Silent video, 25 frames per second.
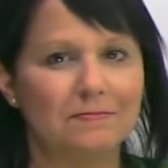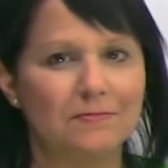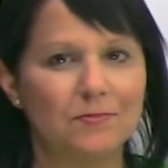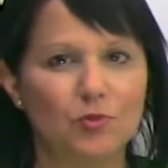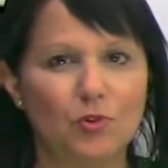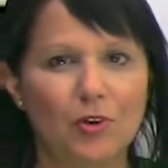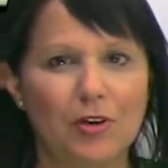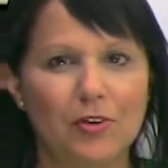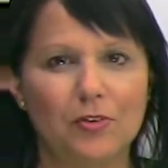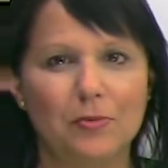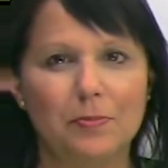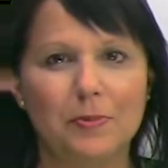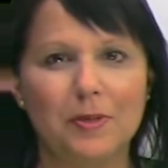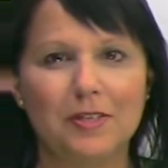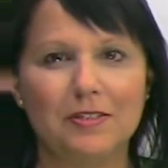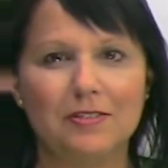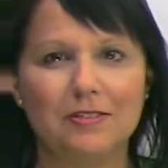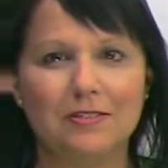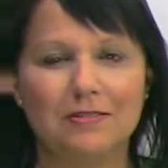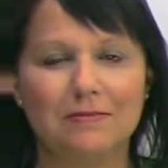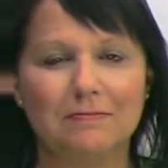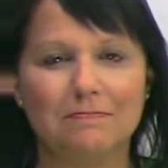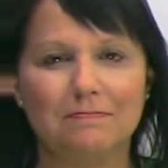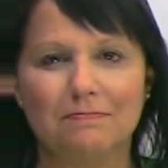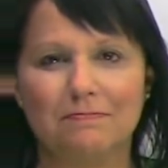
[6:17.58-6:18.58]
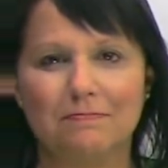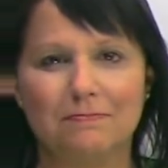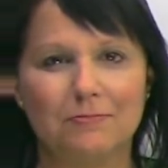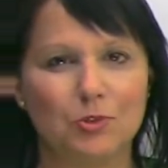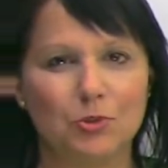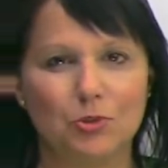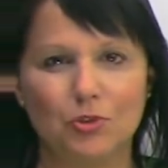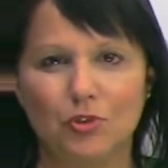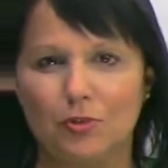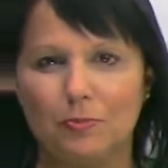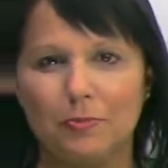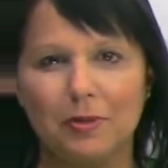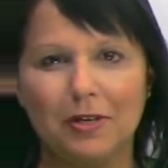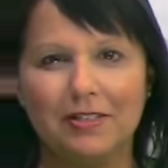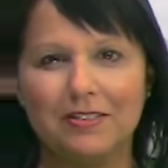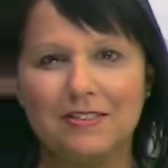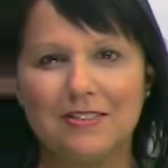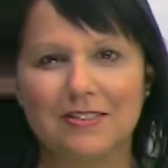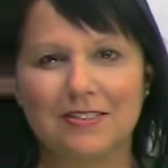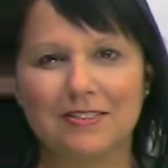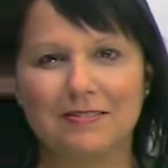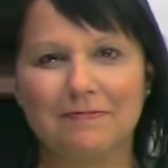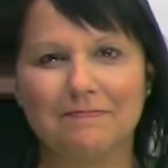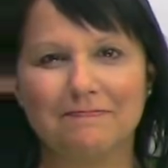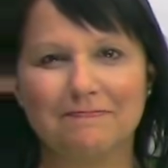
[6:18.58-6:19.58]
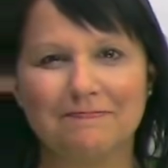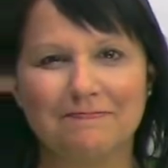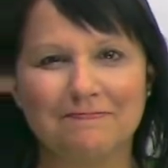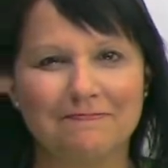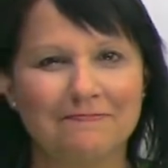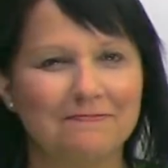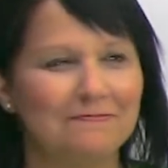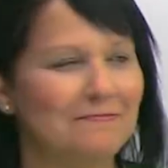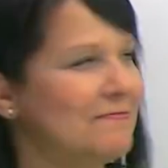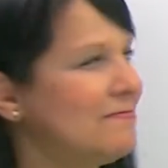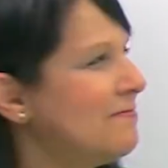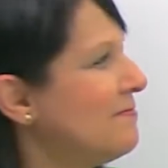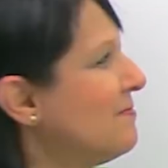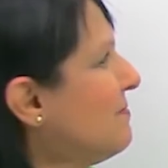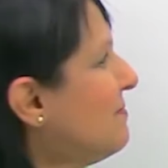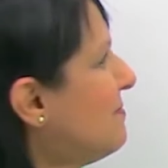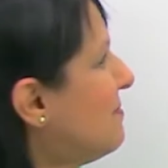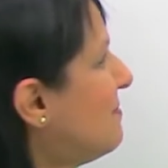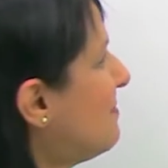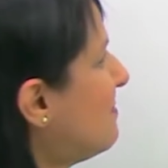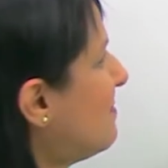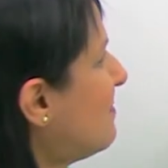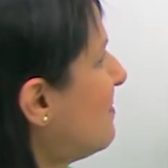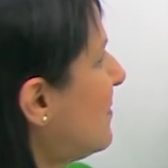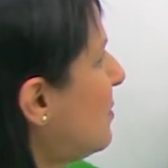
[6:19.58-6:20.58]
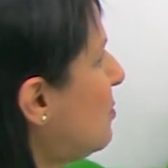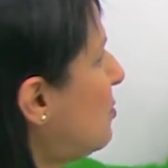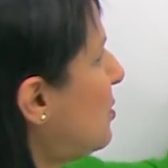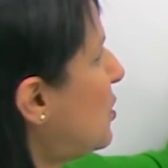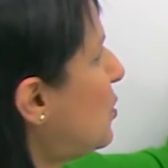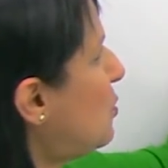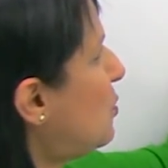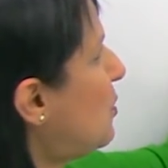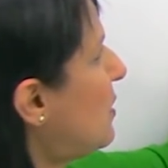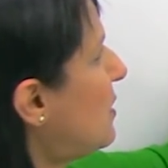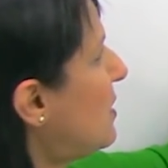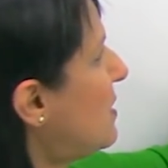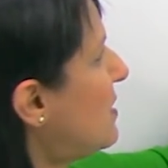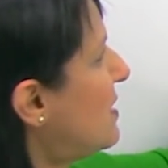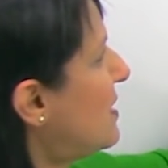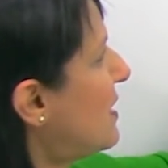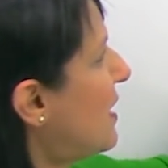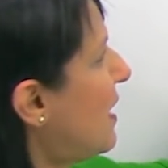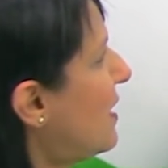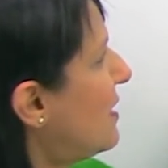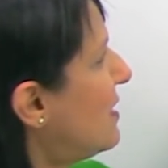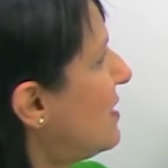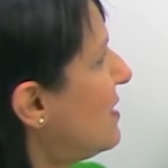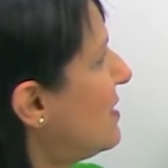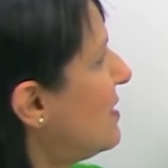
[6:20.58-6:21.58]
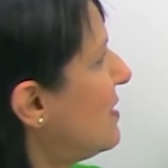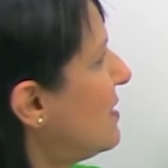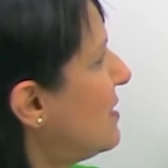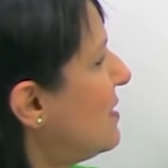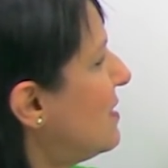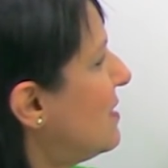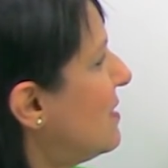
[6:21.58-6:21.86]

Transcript: Try your best, do your best. Which one is that?